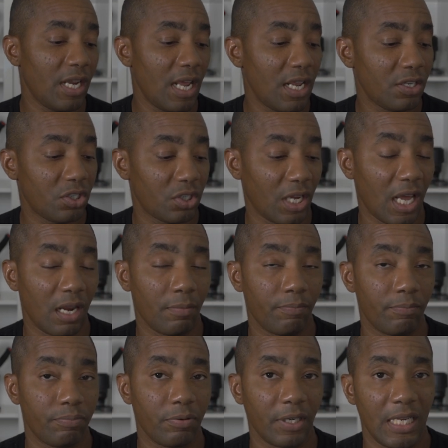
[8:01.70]
hit to kind of
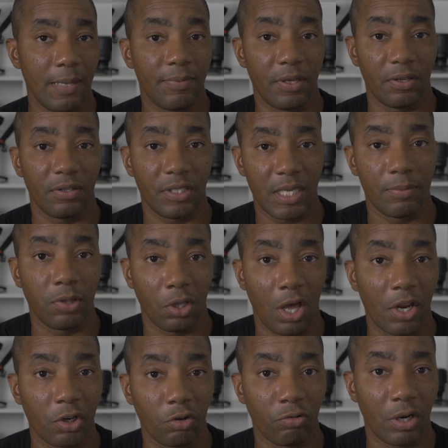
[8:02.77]
keep the keep the
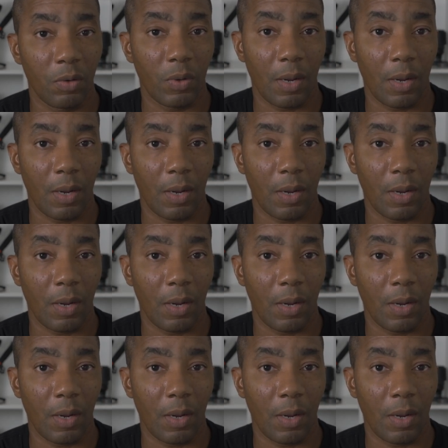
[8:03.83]
lawn green when